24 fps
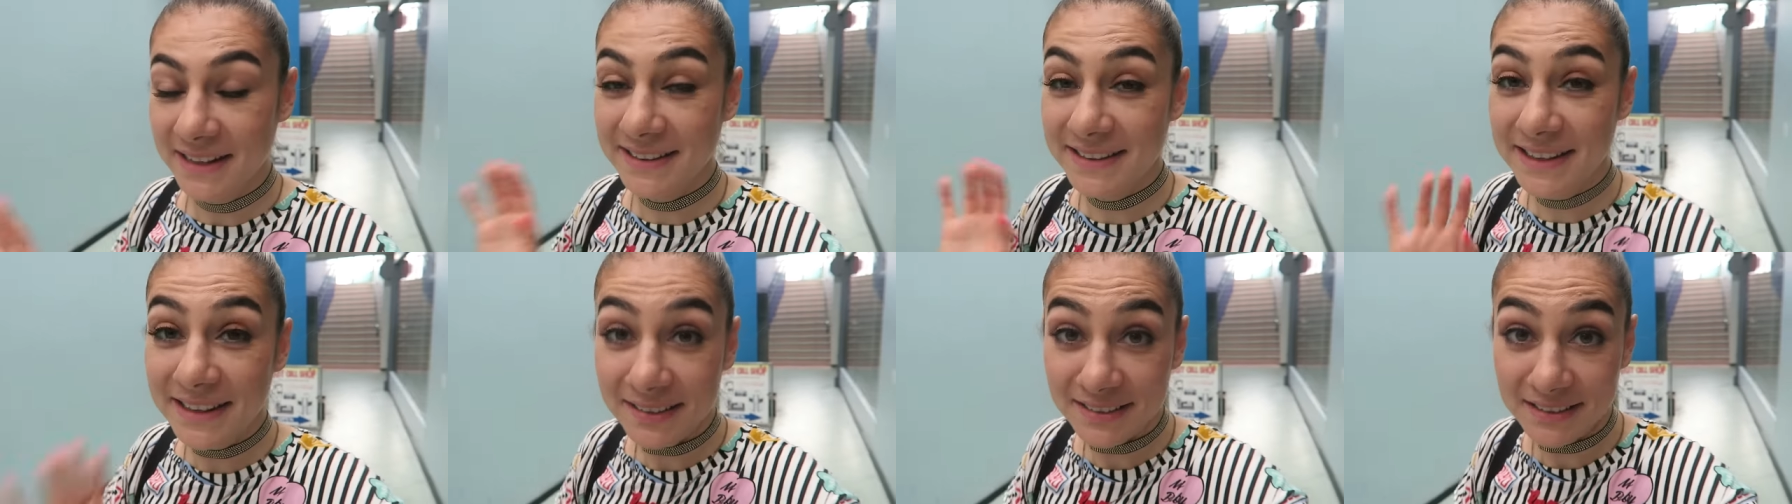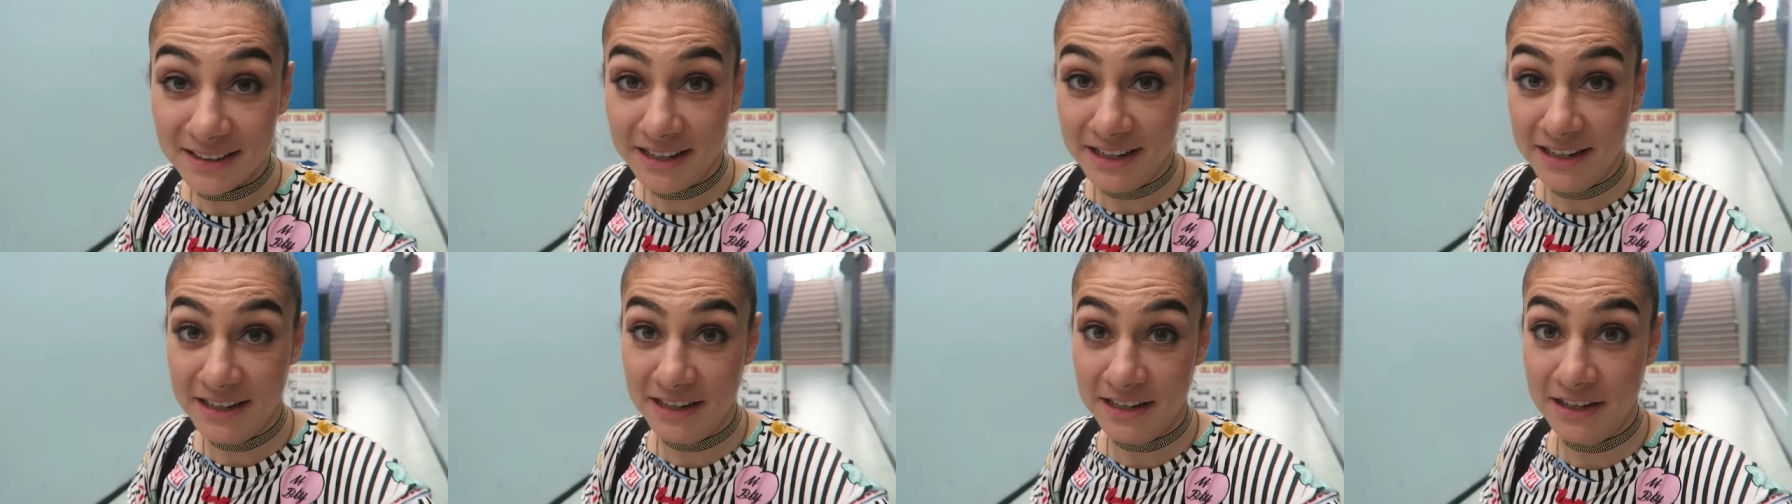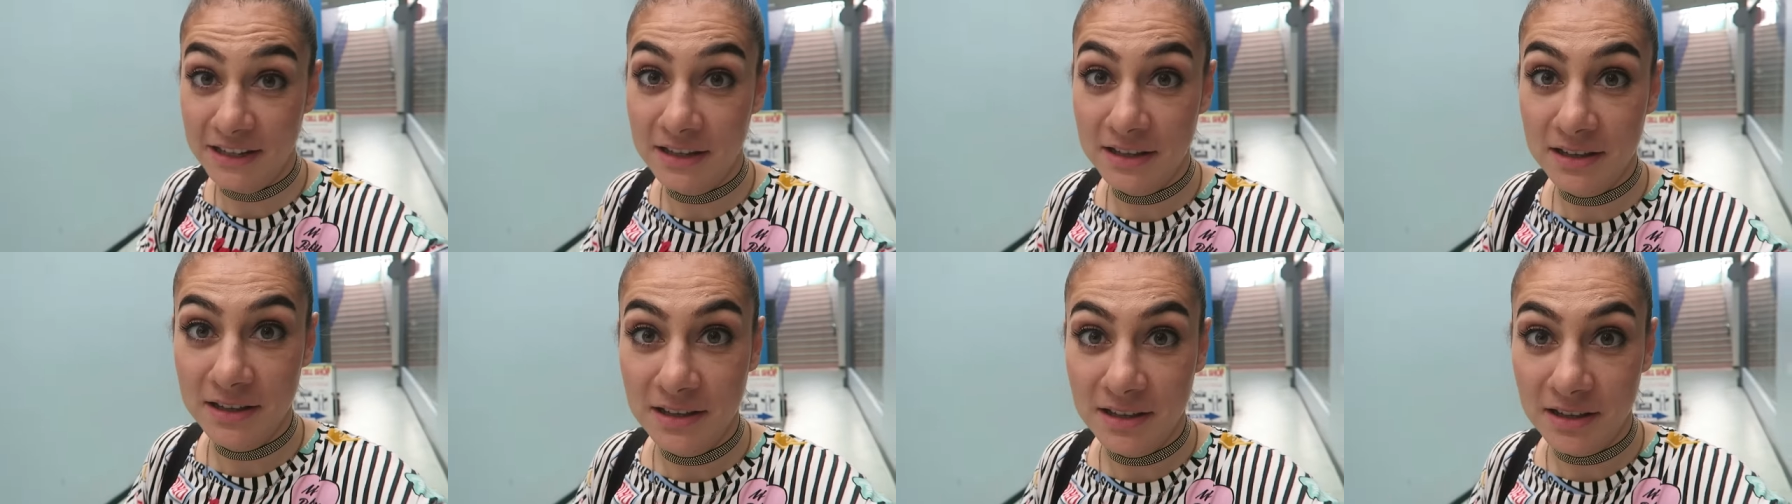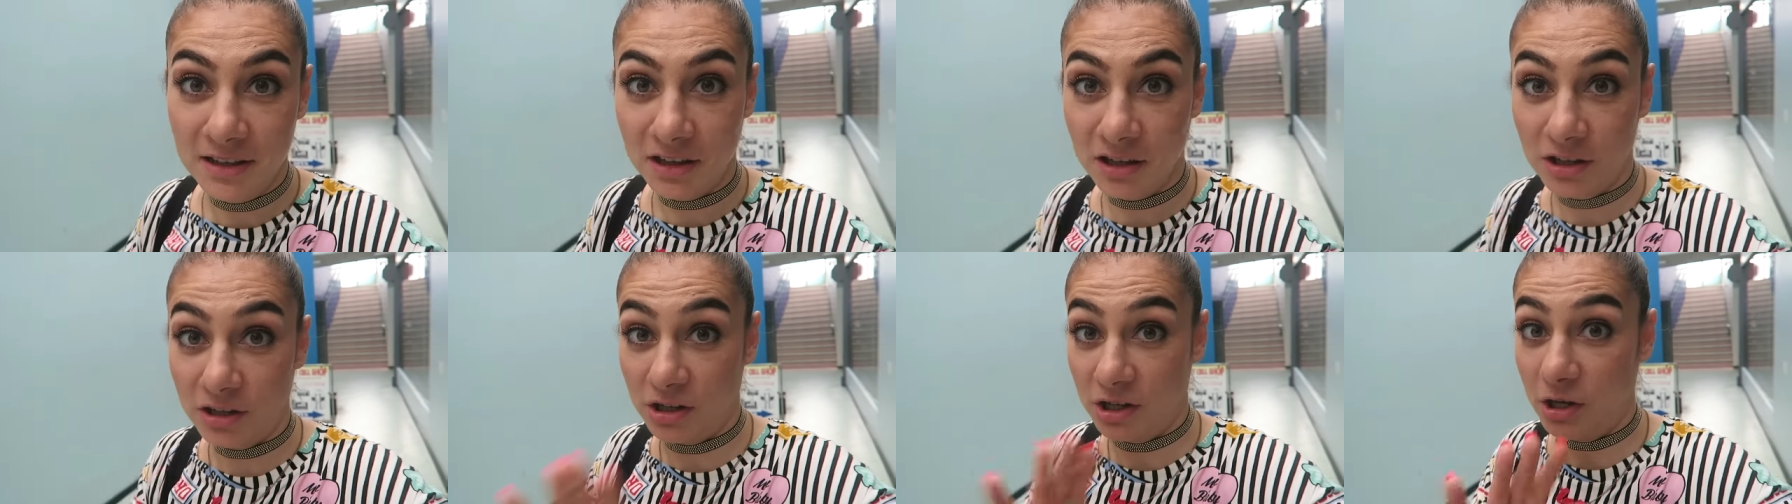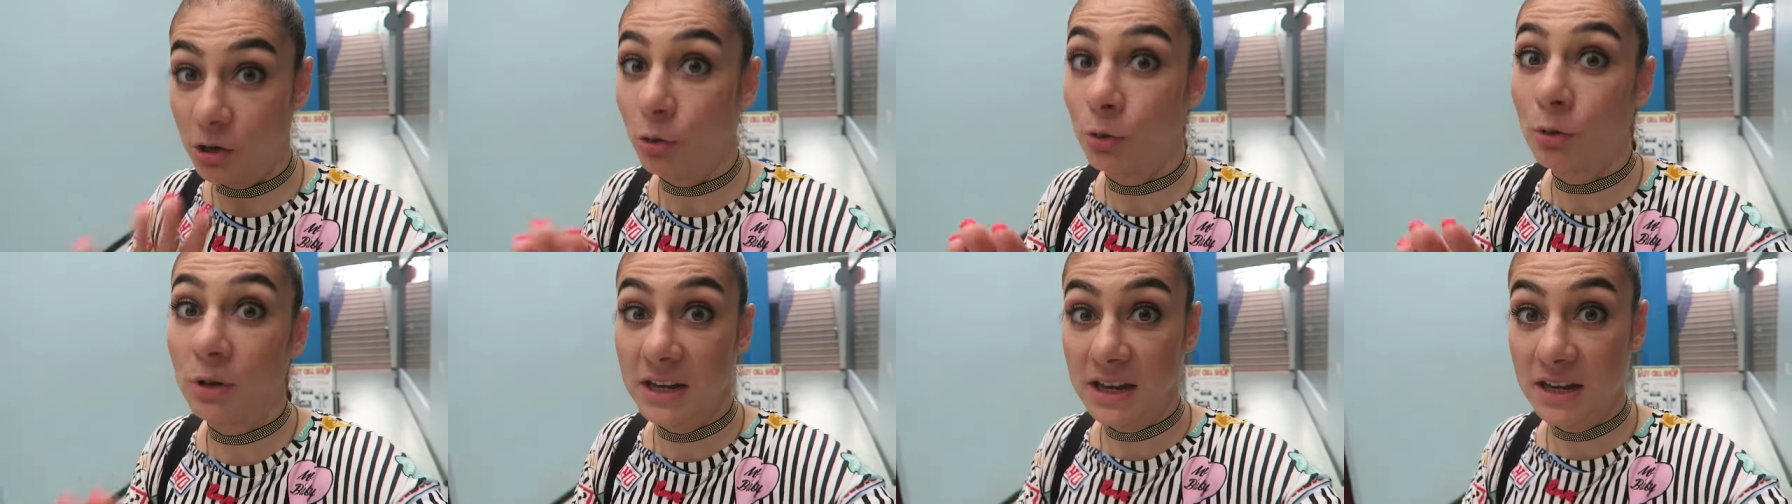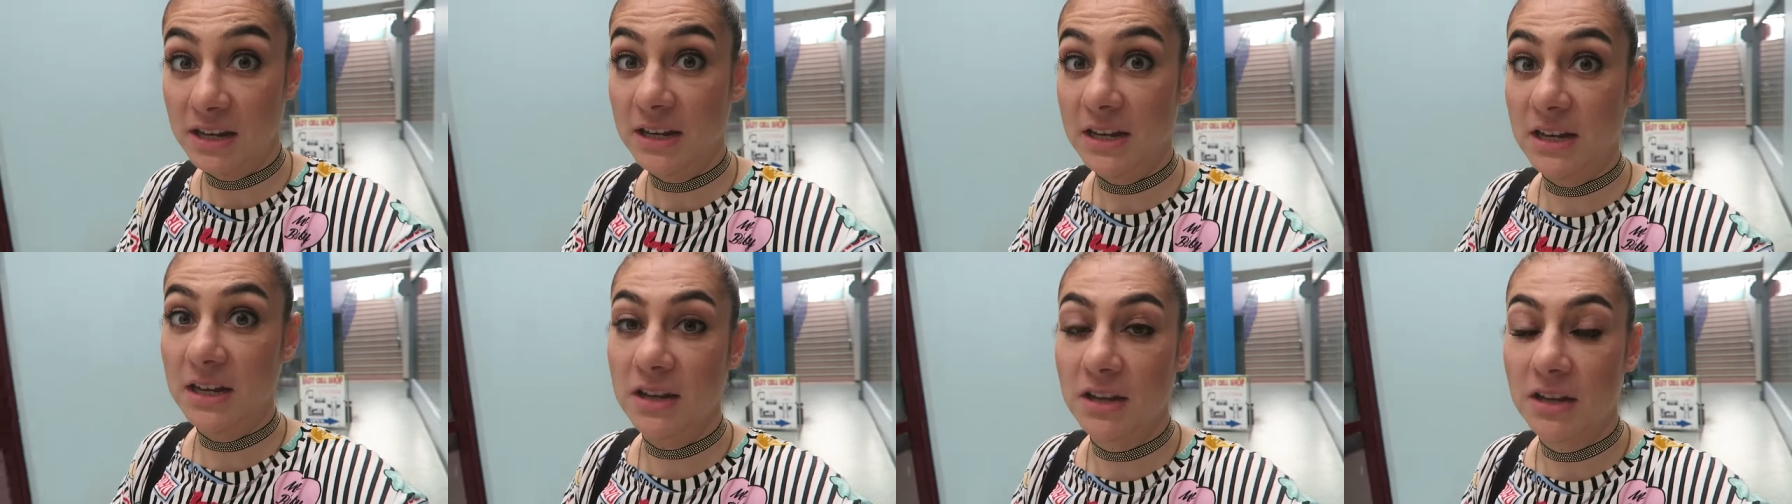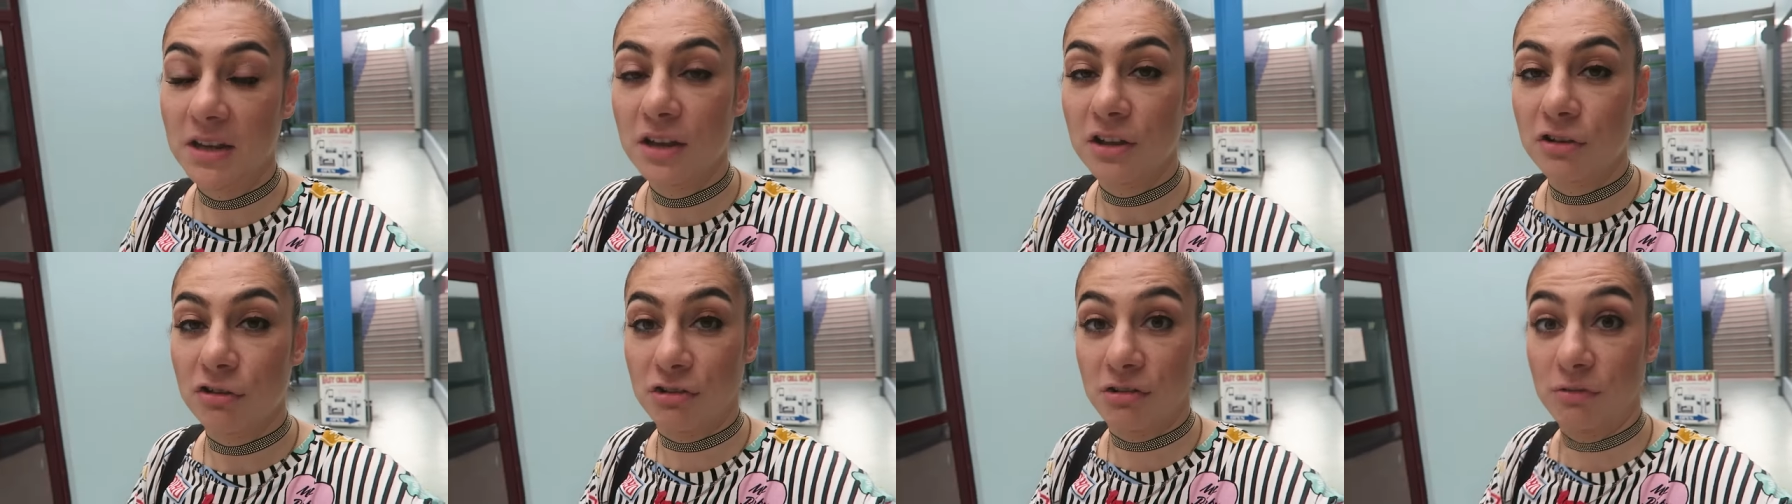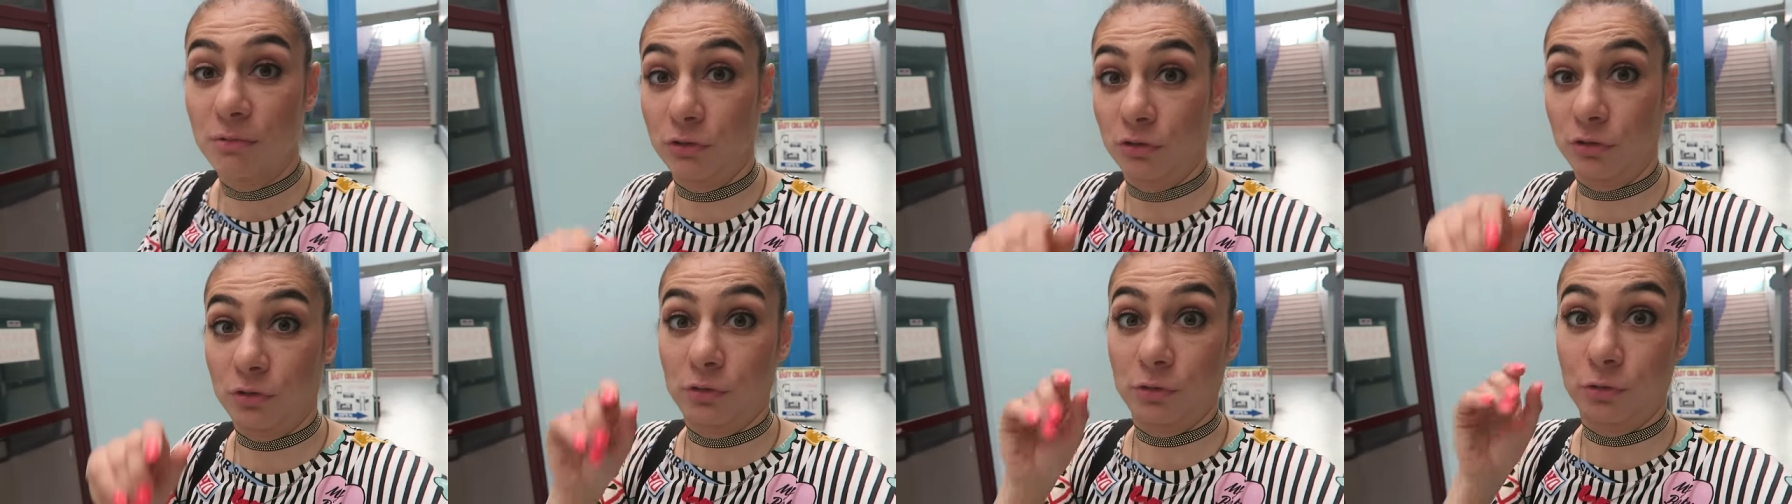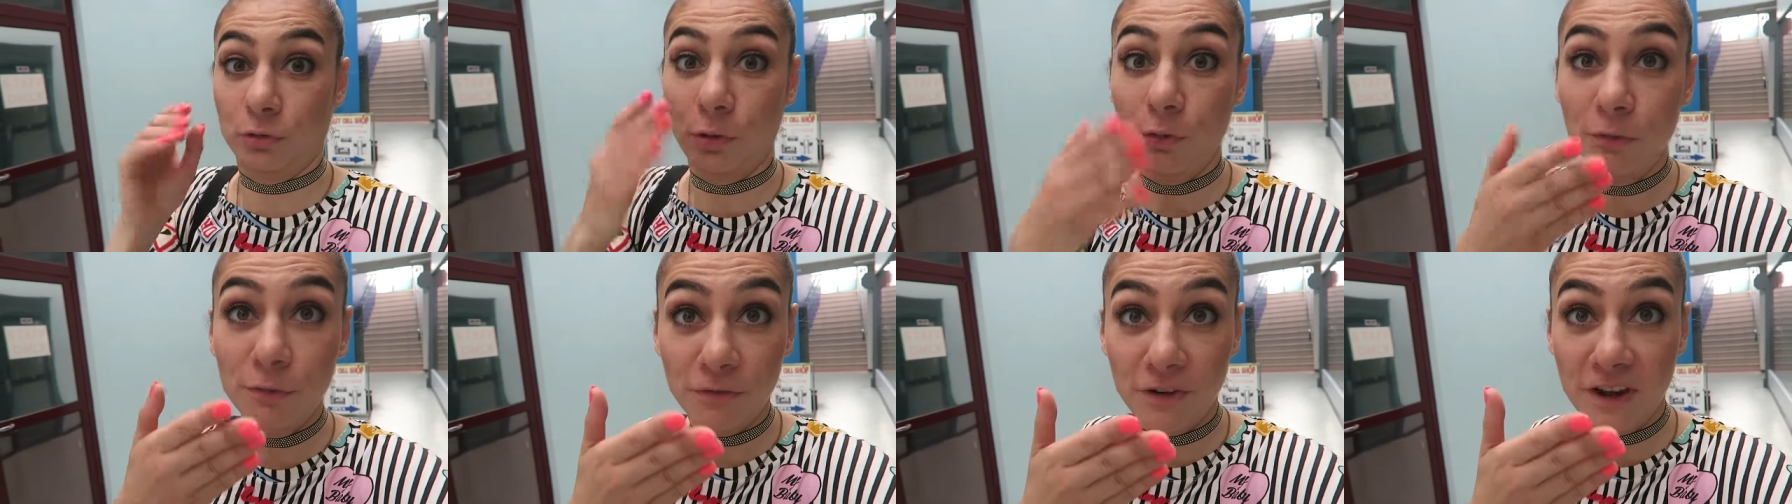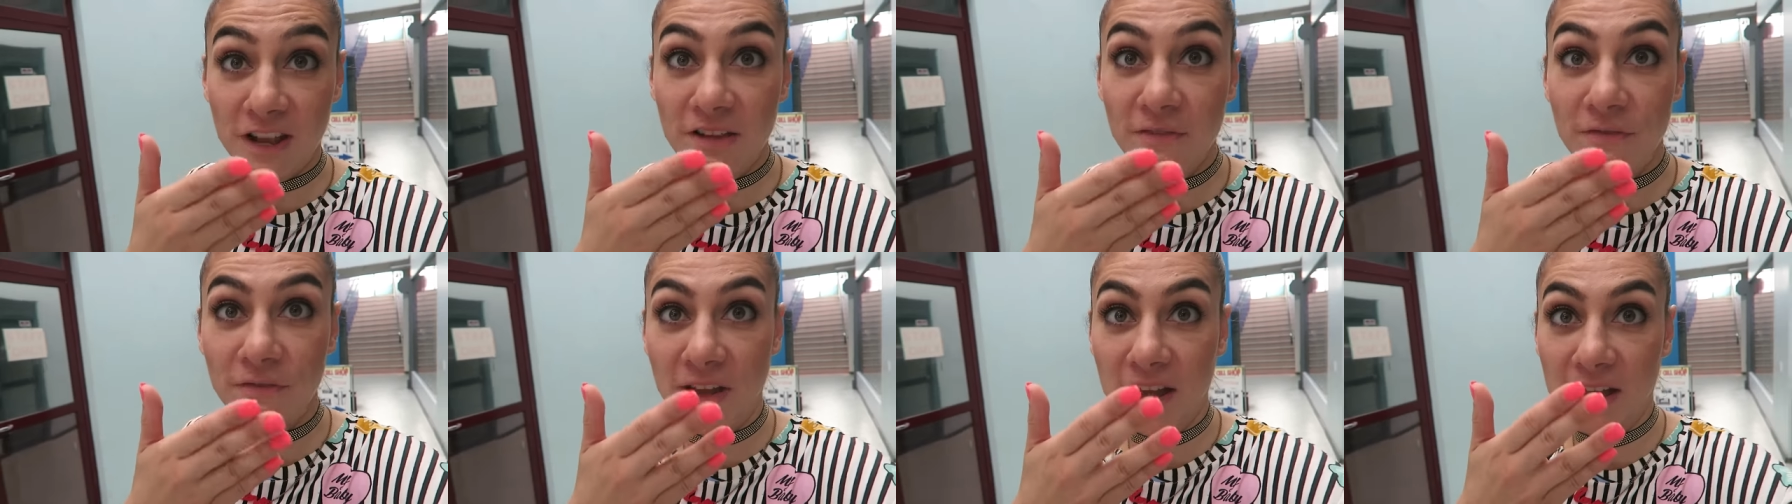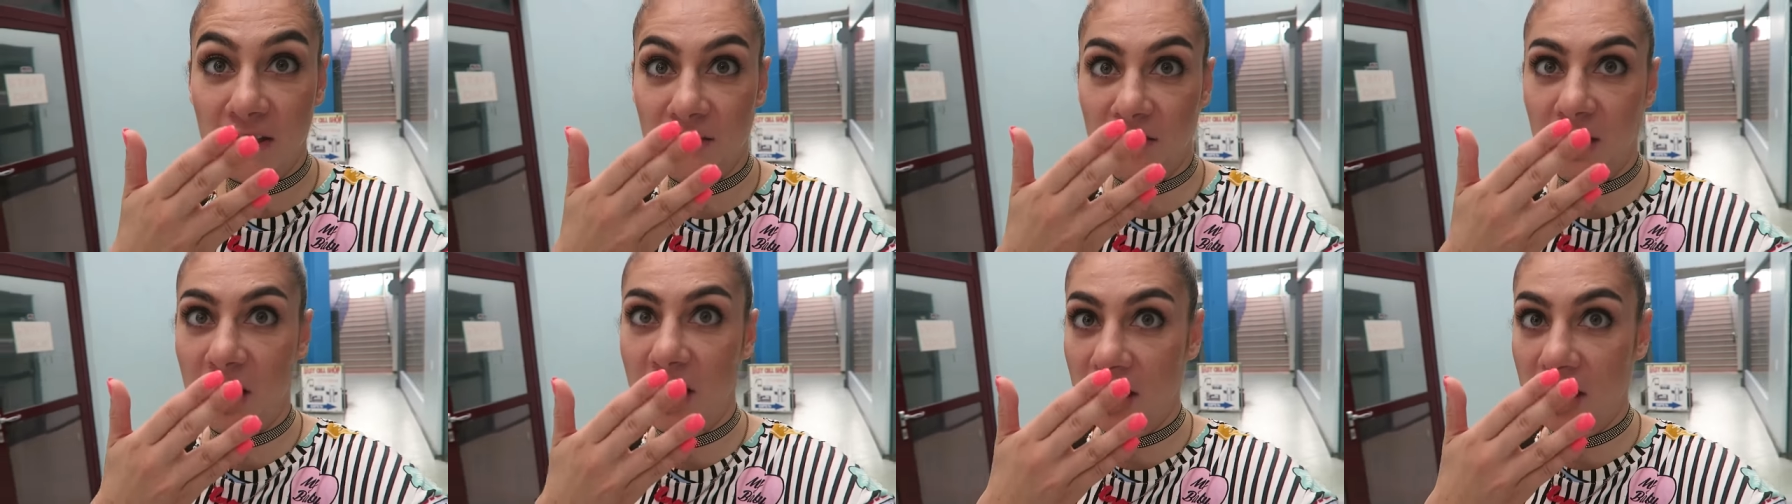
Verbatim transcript: This lady, Creole lady, she was so freaking fast.